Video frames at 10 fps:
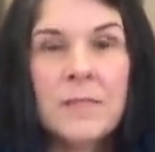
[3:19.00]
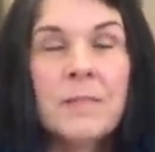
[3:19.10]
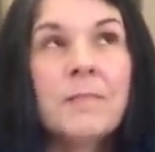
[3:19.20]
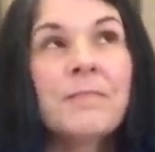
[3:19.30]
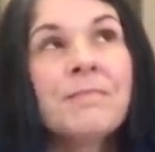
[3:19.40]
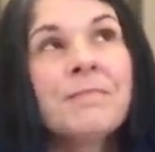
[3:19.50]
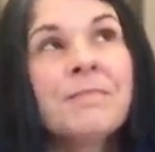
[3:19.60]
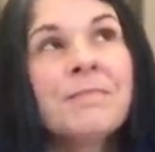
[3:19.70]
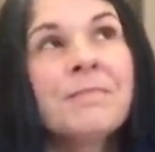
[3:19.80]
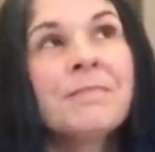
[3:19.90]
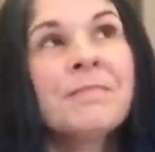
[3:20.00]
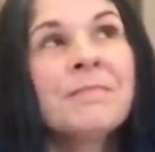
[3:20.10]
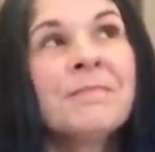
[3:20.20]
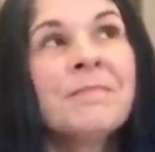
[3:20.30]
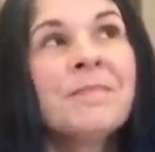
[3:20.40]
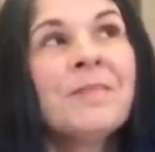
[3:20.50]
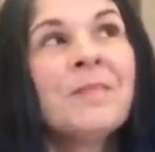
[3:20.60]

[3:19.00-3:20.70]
(no one is talking)